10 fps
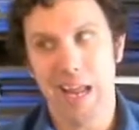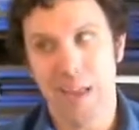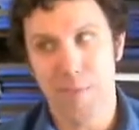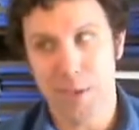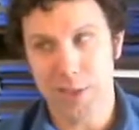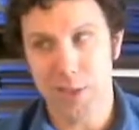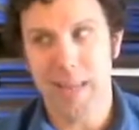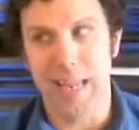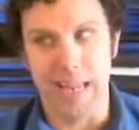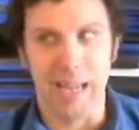
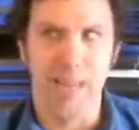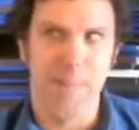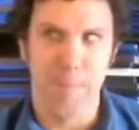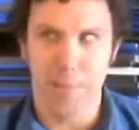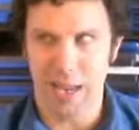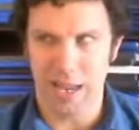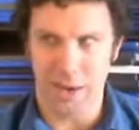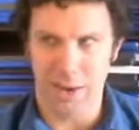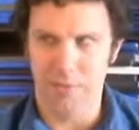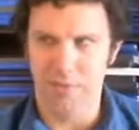Especially Pete
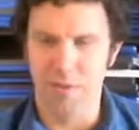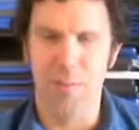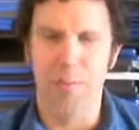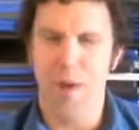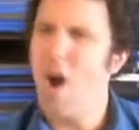has some